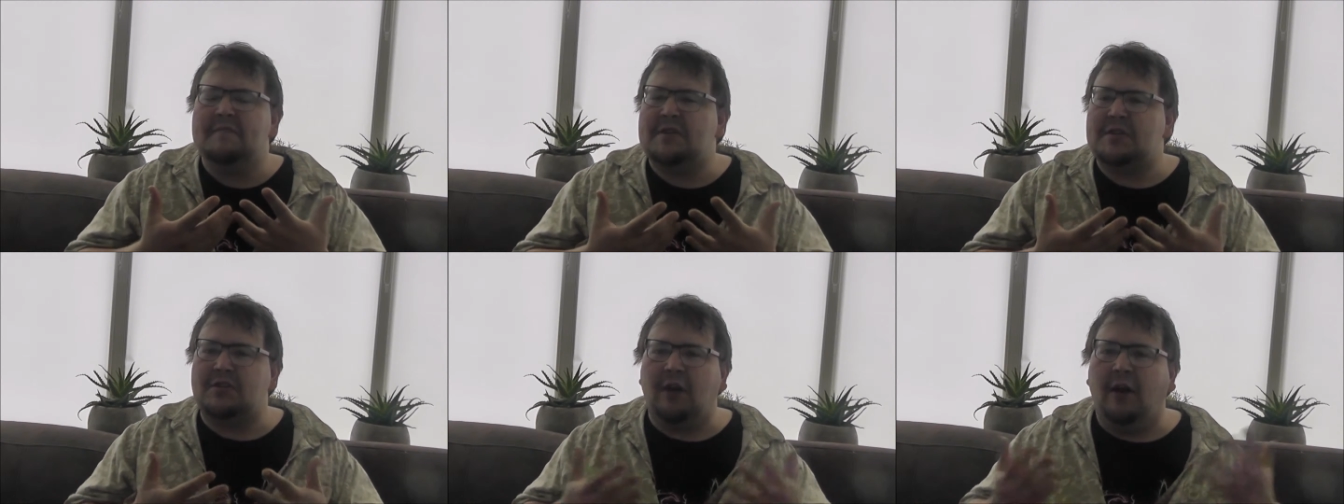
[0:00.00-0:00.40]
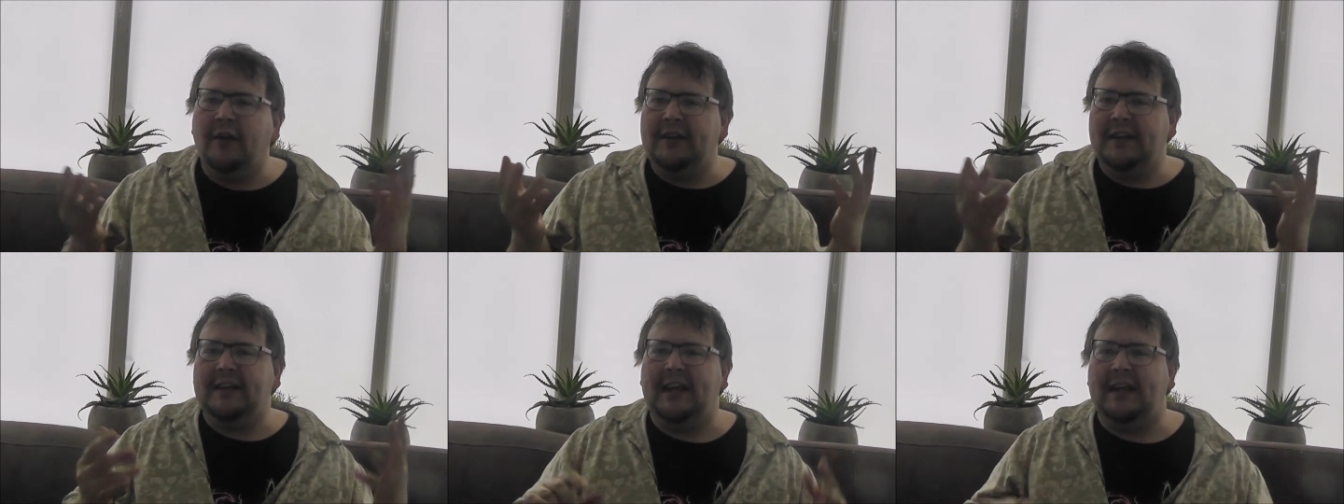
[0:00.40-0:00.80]

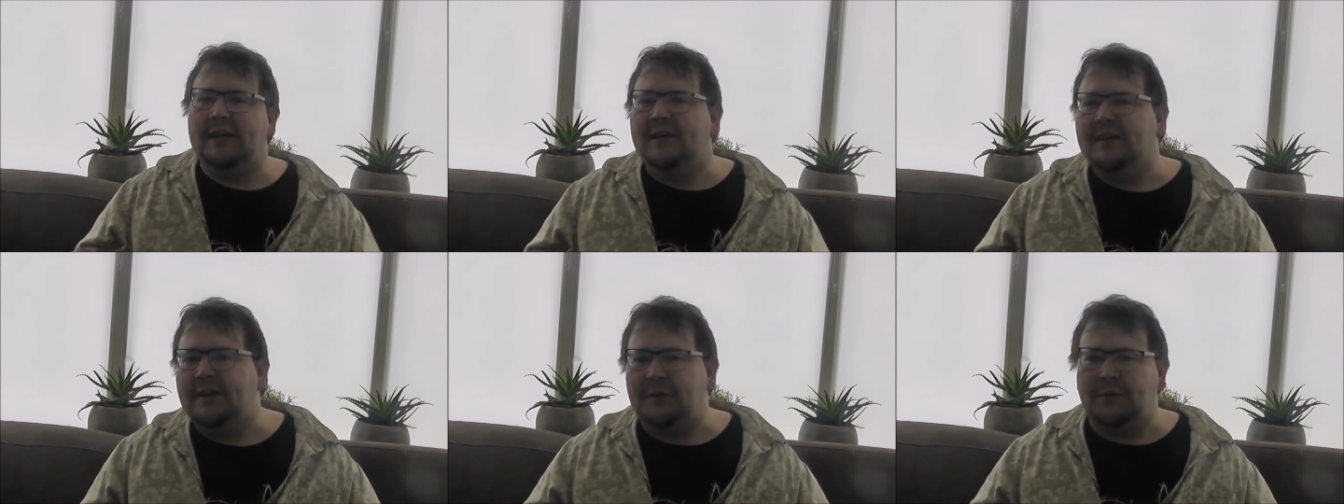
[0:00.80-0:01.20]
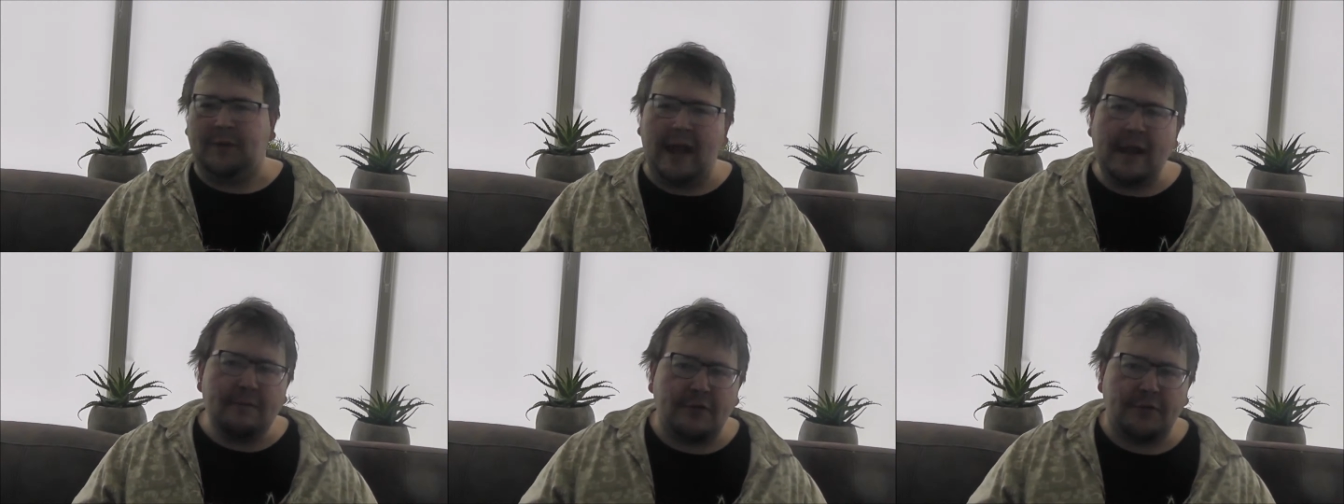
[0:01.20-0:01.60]
try and get your little
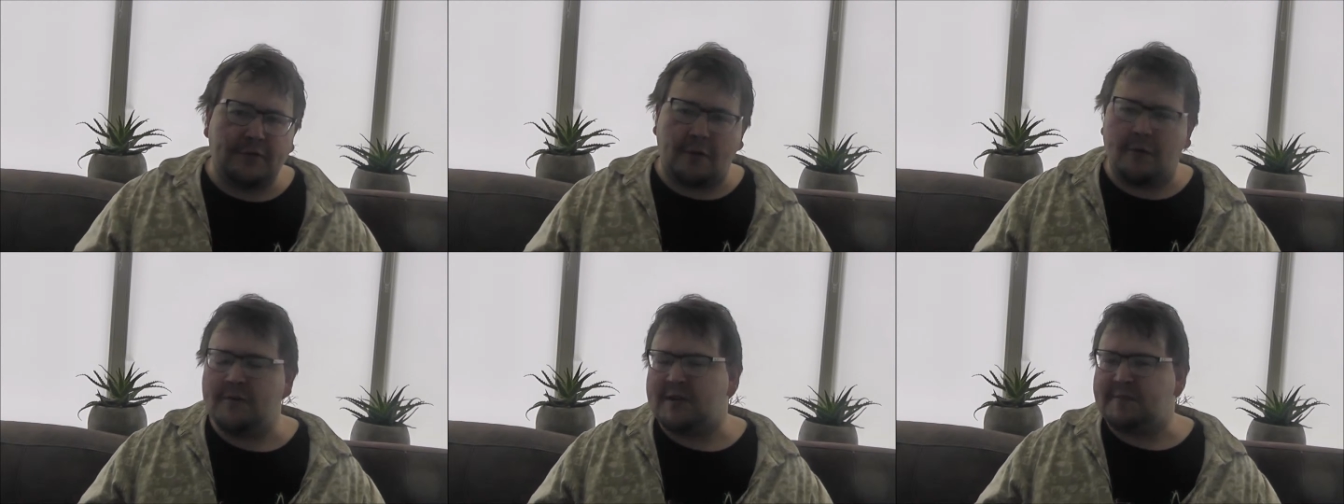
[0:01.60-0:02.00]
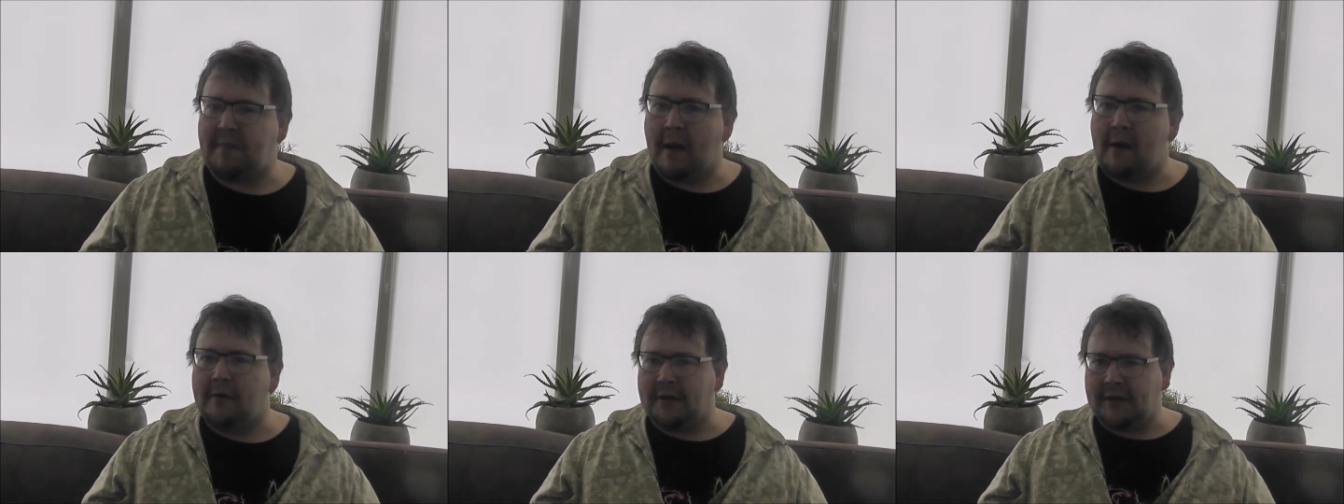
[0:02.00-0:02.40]
Game of Thrones
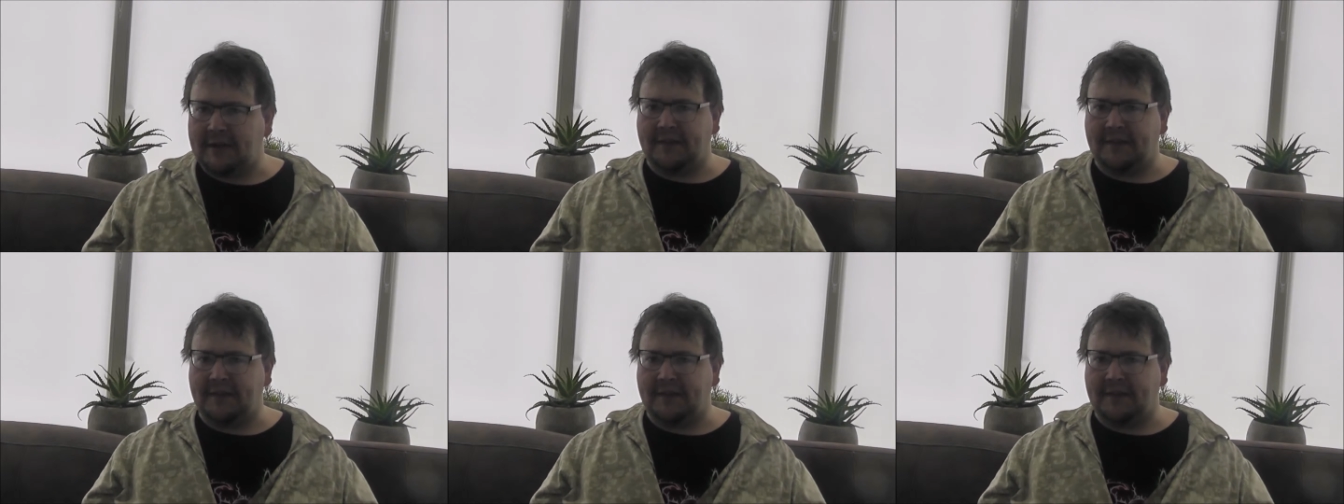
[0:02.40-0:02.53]
parody